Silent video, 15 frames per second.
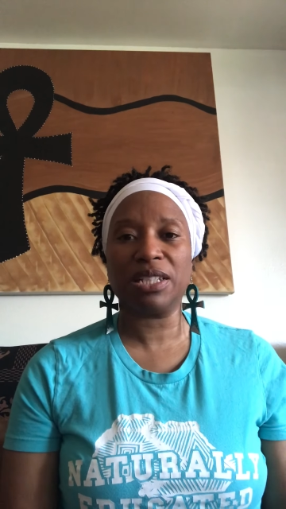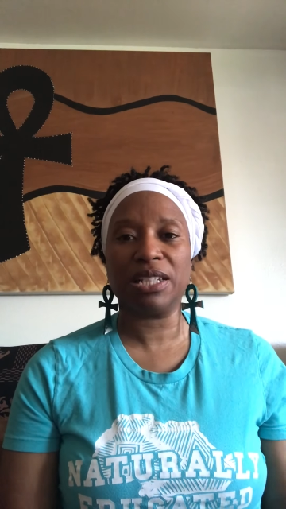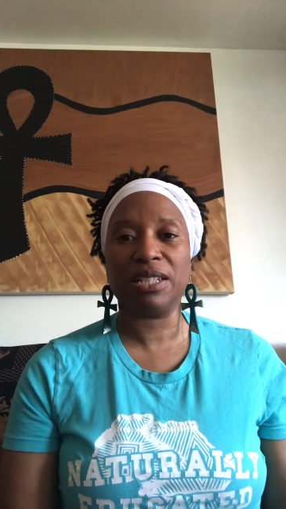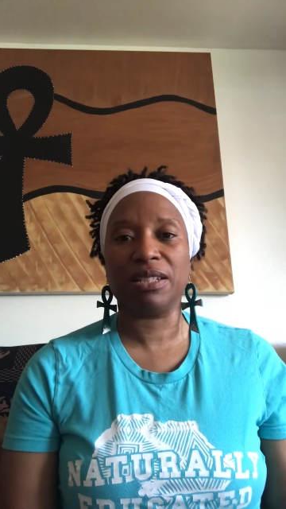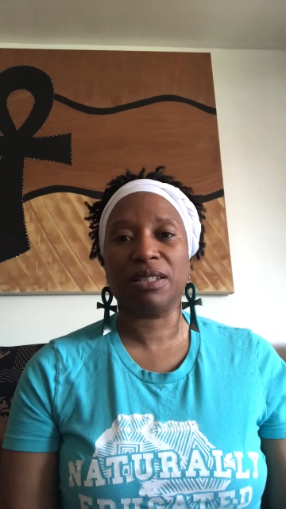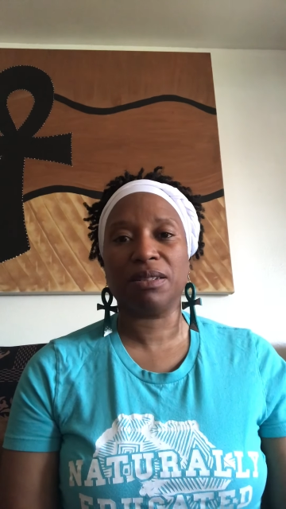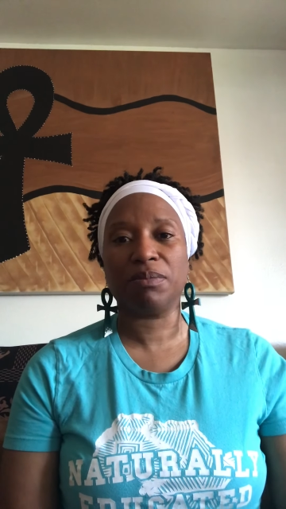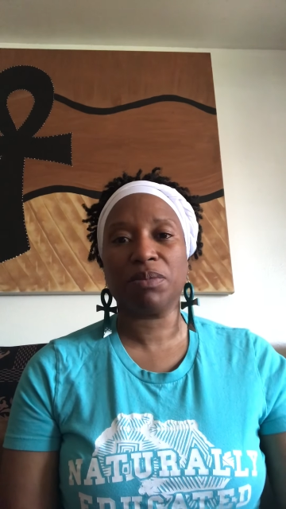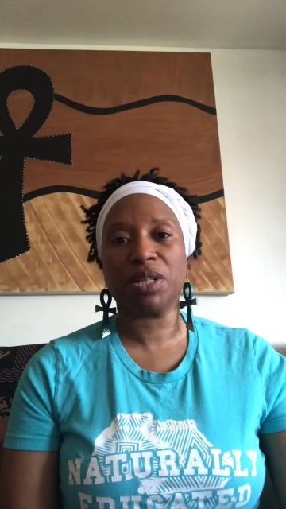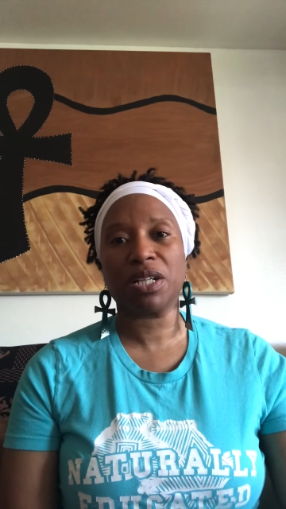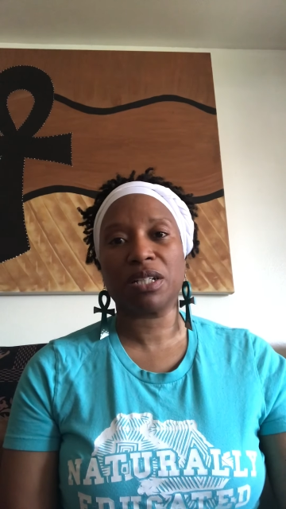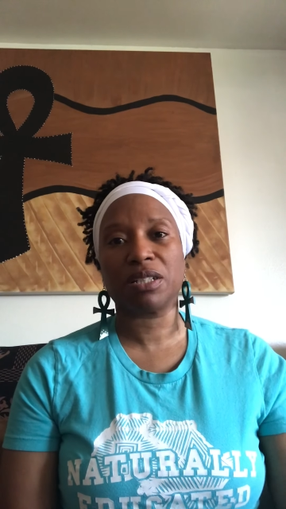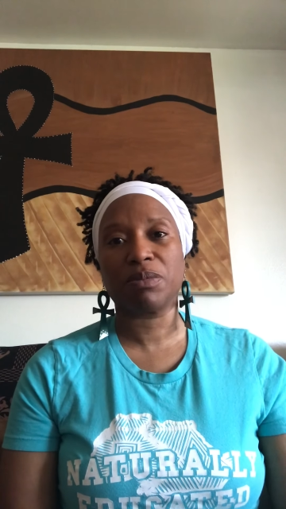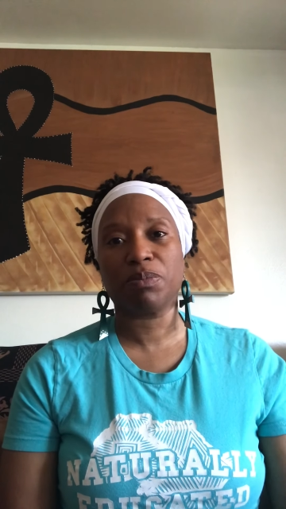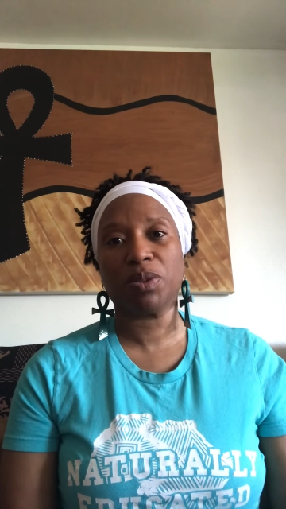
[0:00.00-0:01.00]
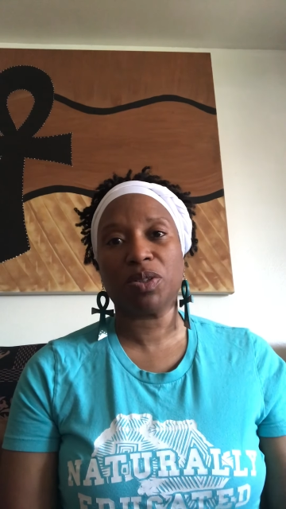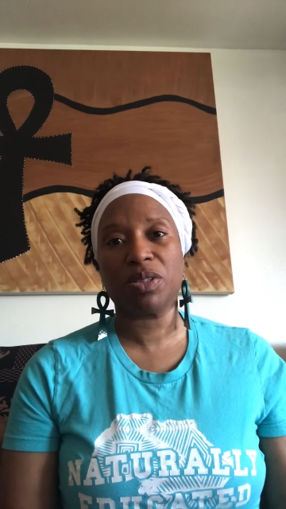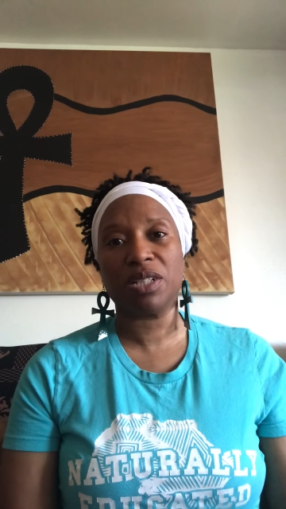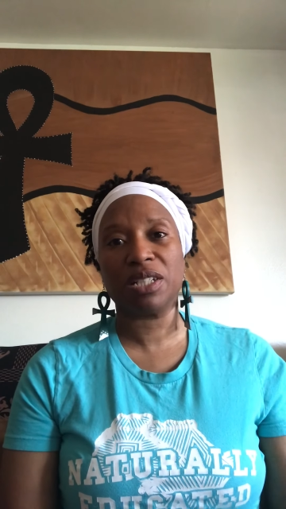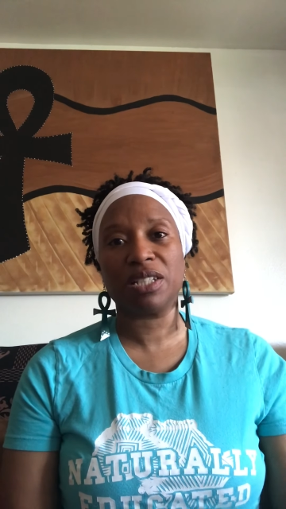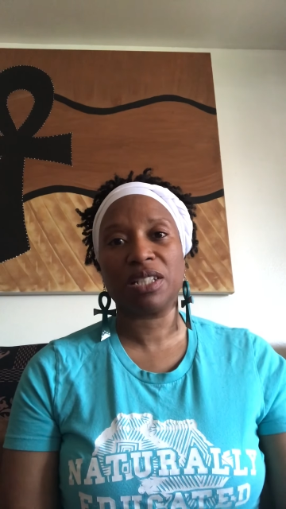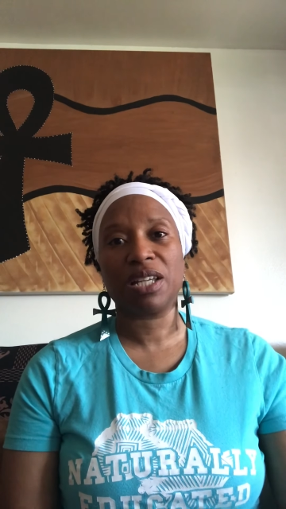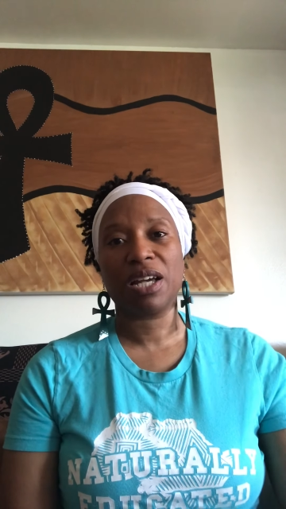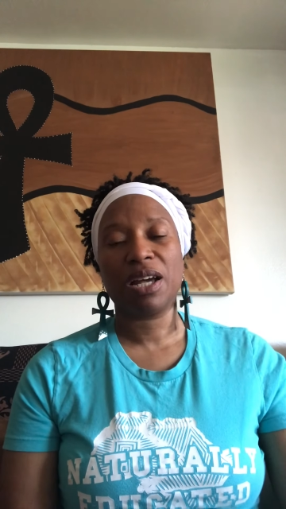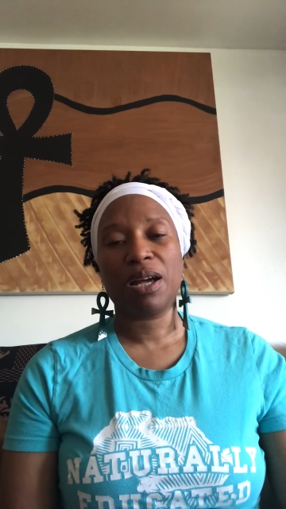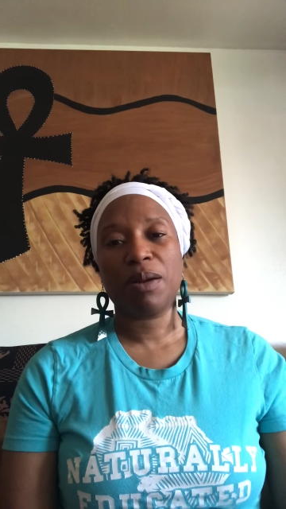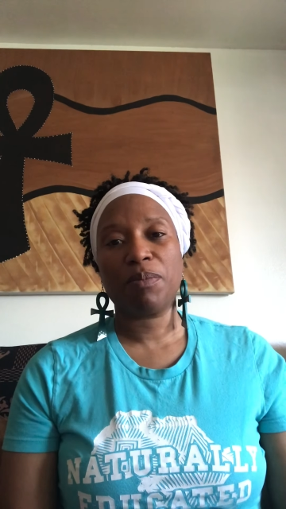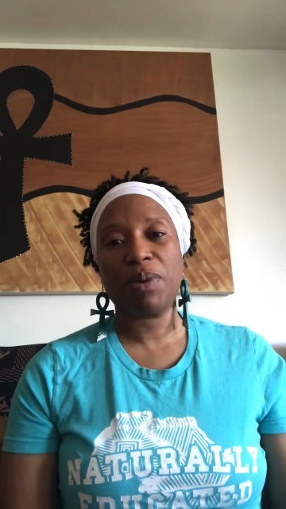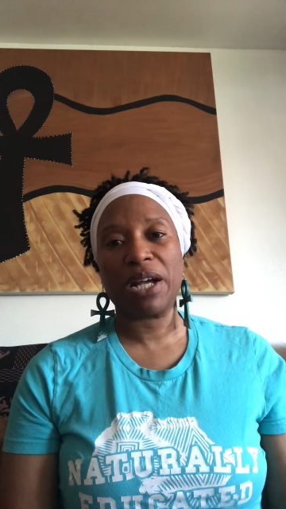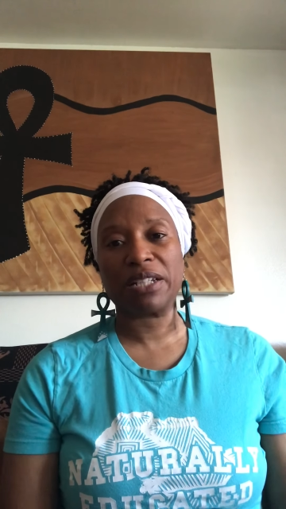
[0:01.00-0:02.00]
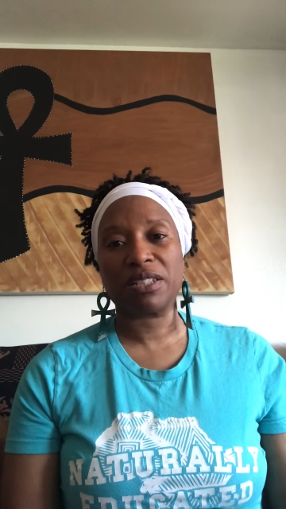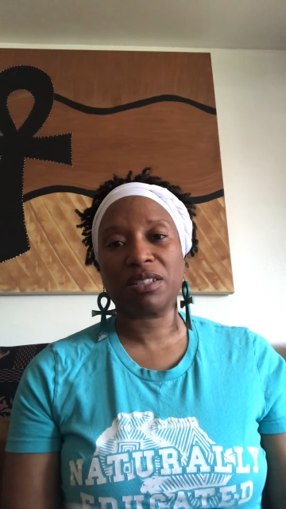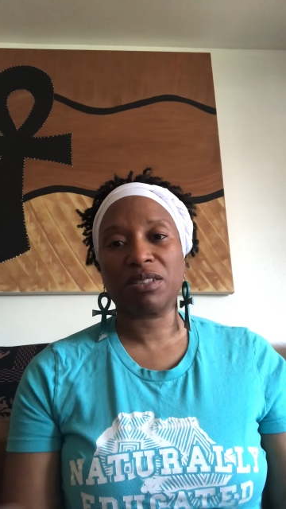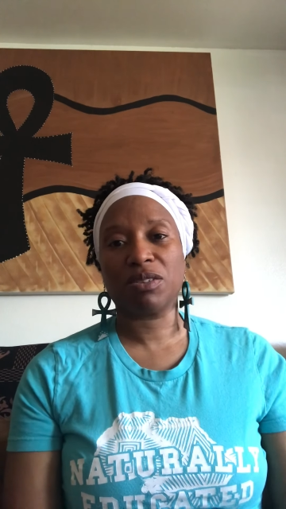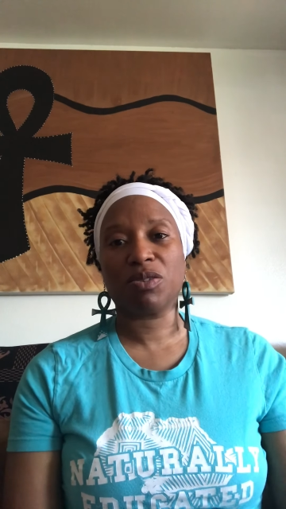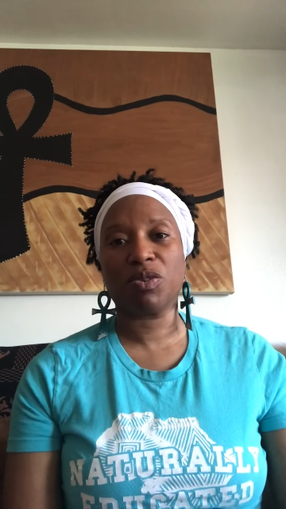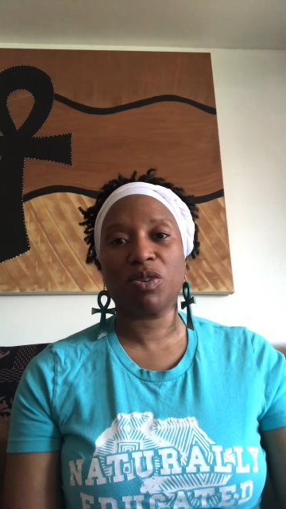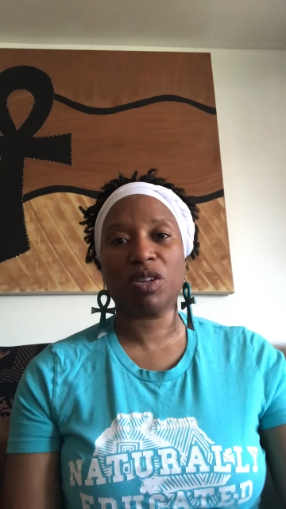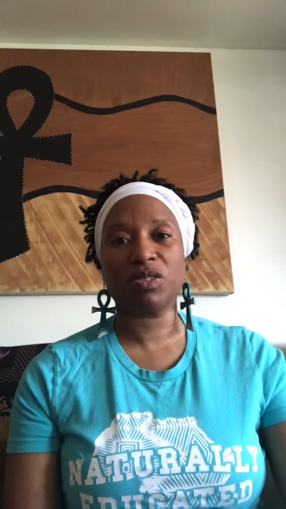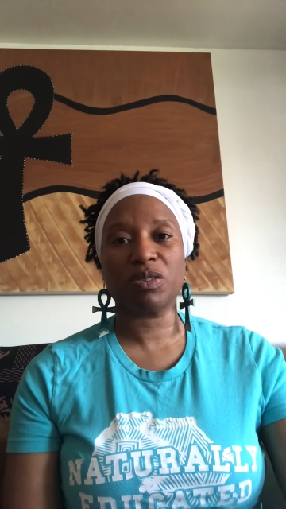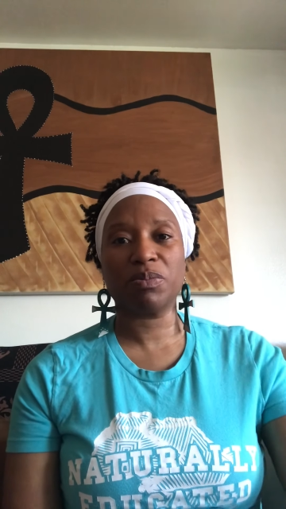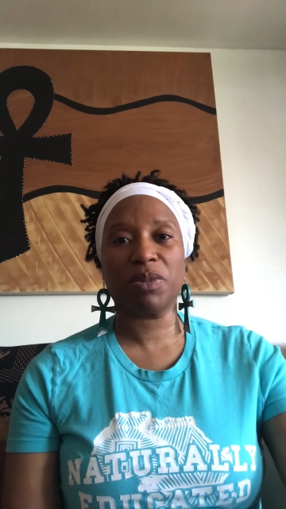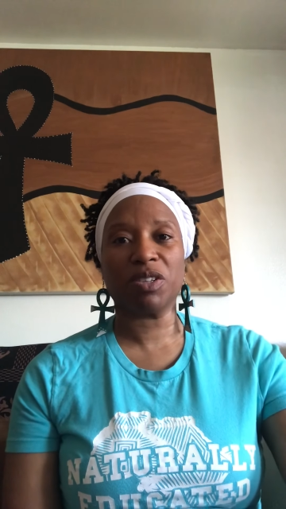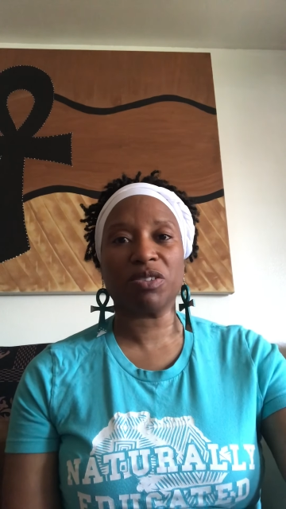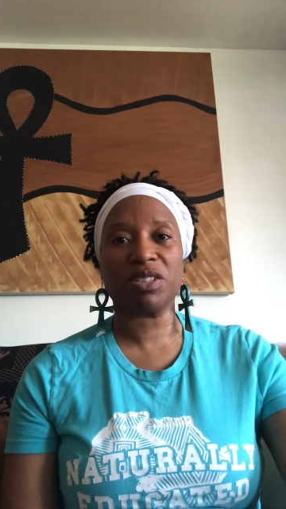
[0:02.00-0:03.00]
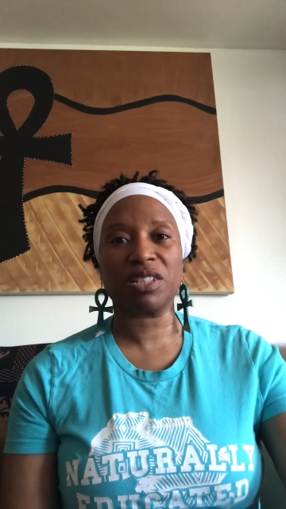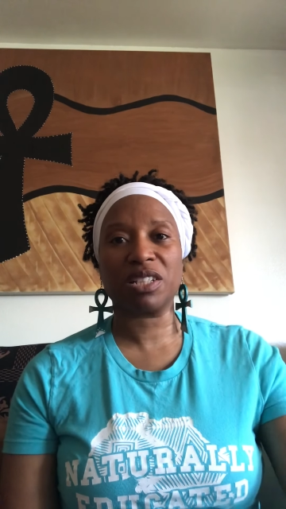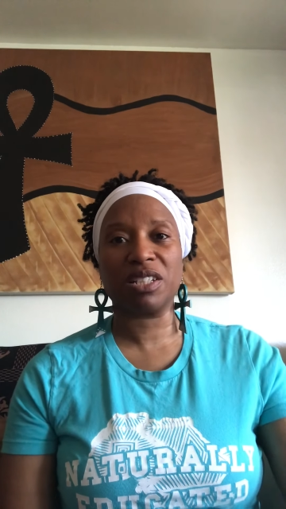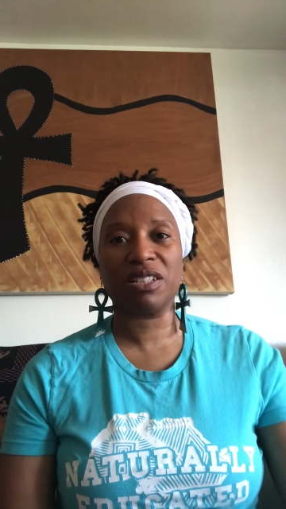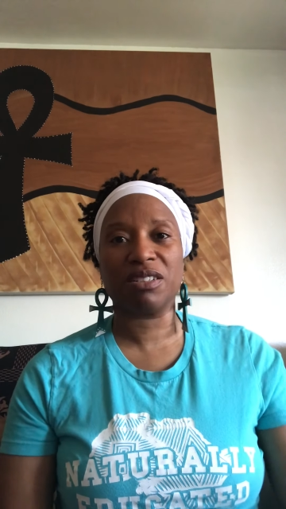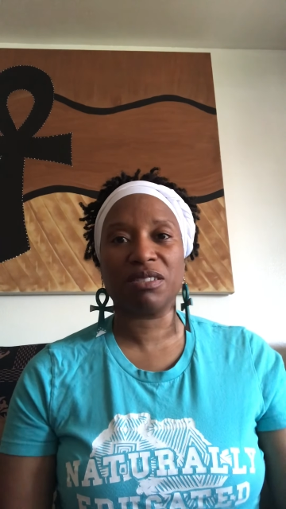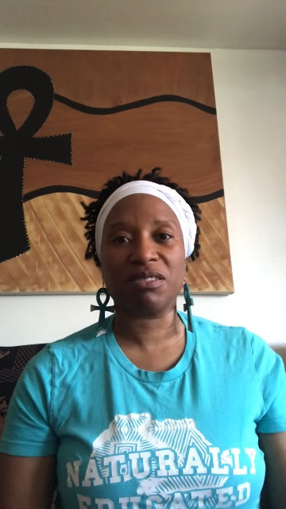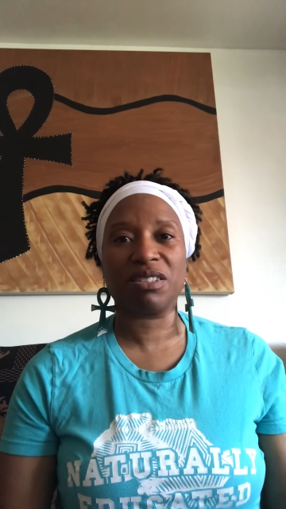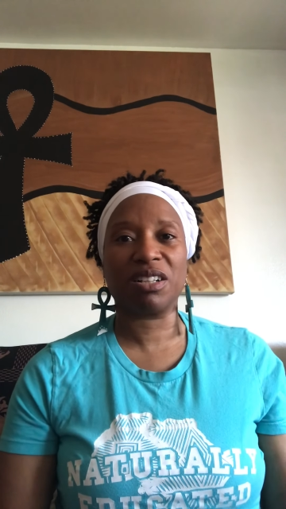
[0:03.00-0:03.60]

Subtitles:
didn't, because boys practice on gross motor skills.